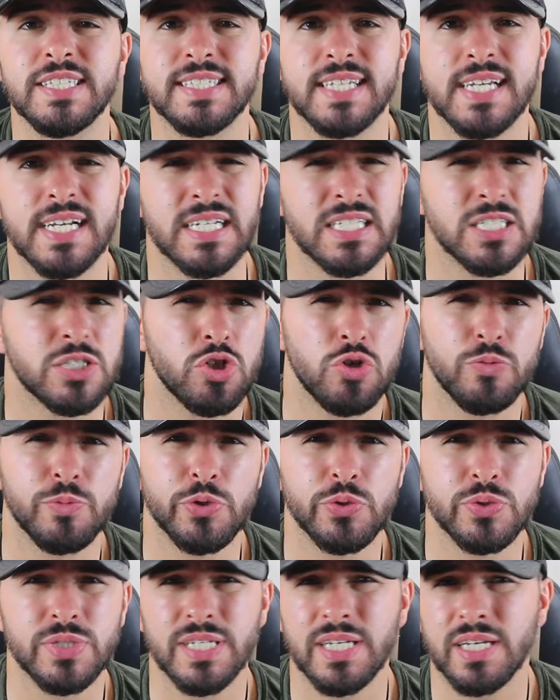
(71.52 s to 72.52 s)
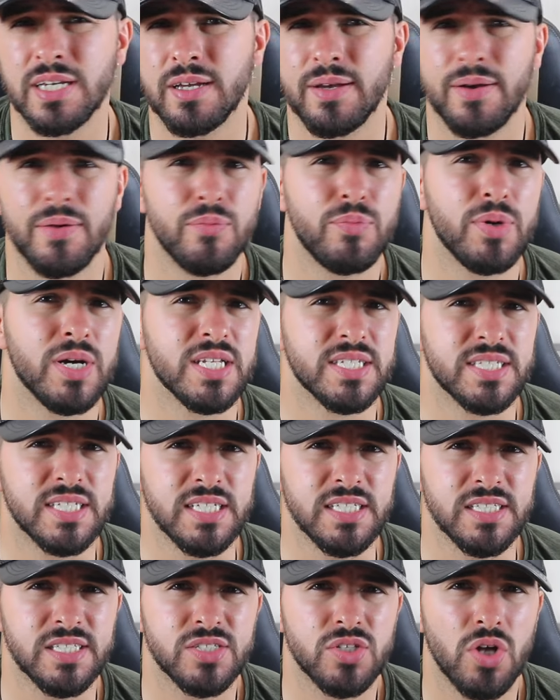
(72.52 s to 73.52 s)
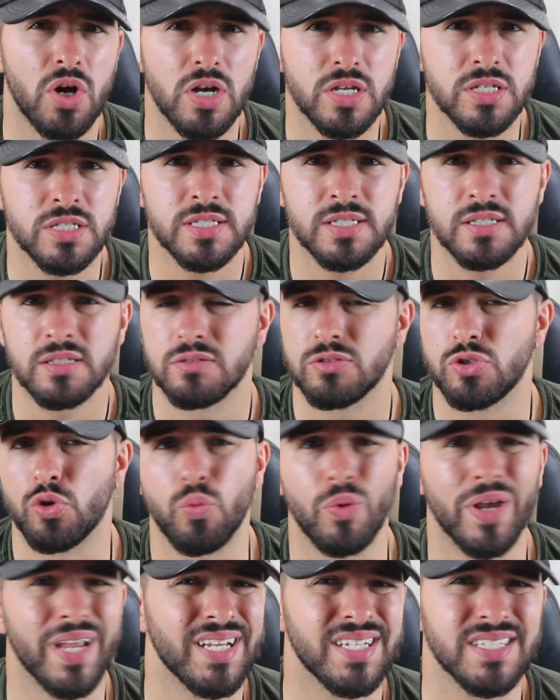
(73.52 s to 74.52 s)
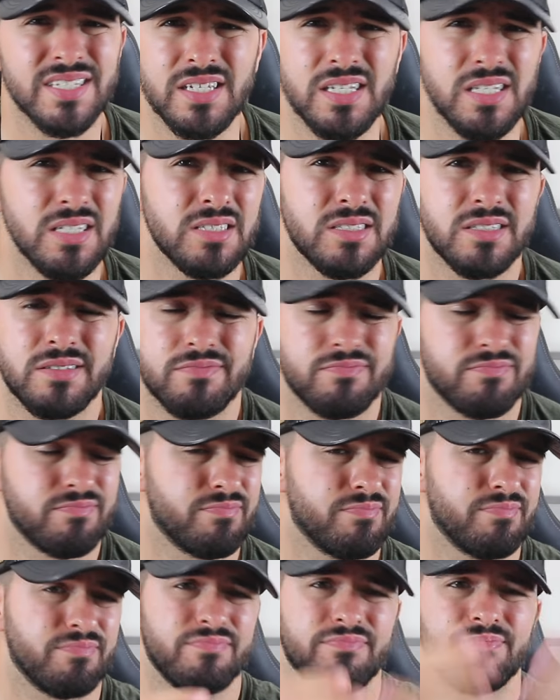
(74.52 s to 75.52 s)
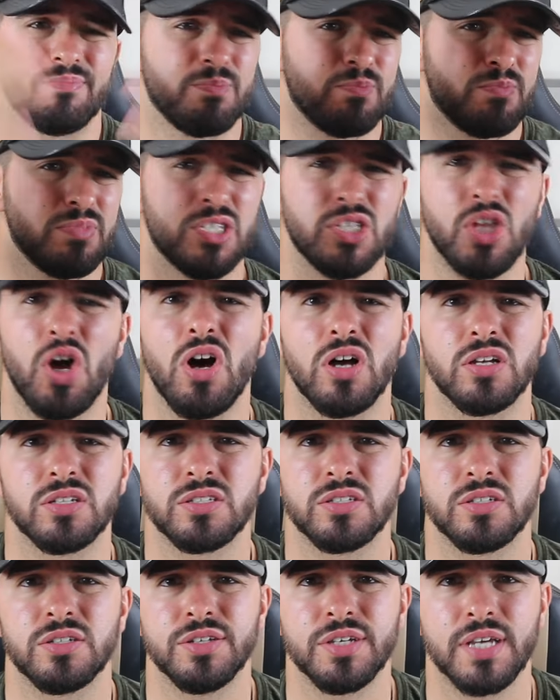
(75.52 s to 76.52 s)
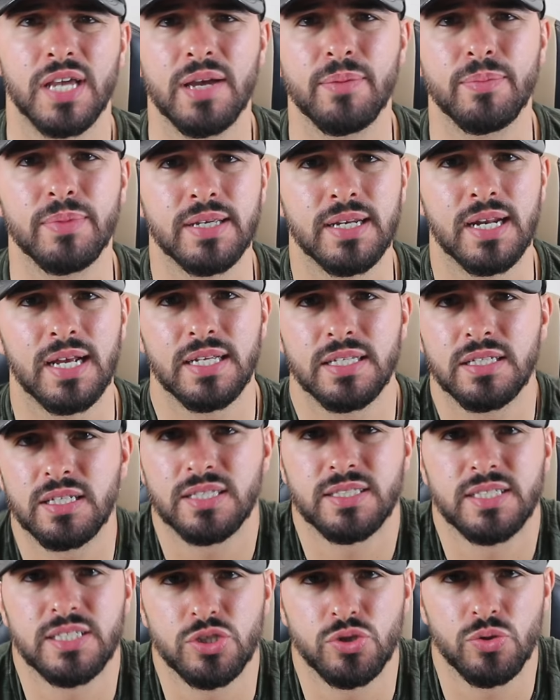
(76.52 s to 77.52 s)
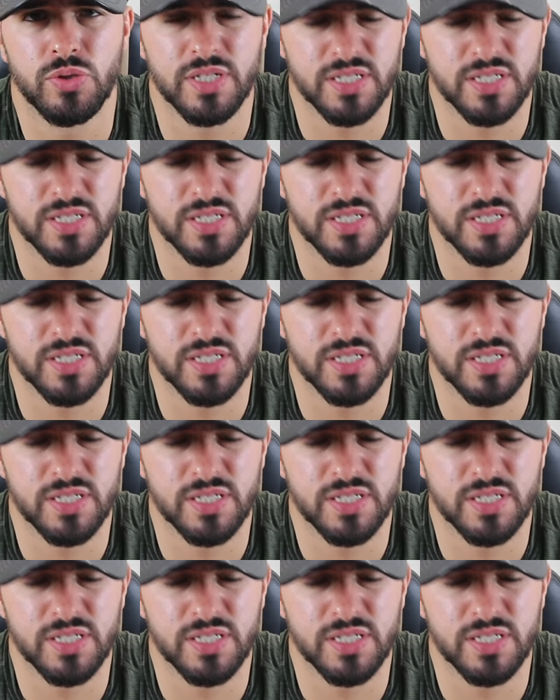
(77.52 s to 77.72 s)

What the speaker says: seconds, no music, but Azis starts the way Azis starts. You get me, like Azis doing